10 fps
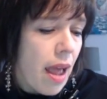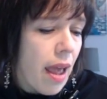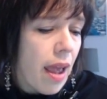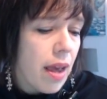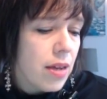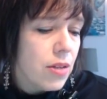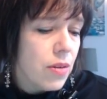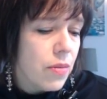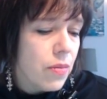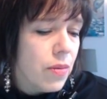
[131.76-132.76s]
And
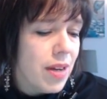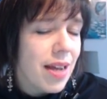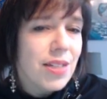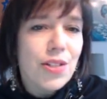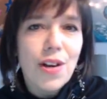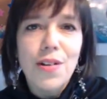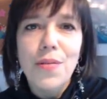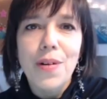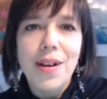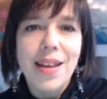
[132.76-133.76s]
when I started
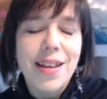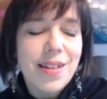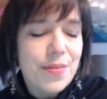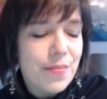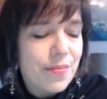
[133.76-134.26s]
working,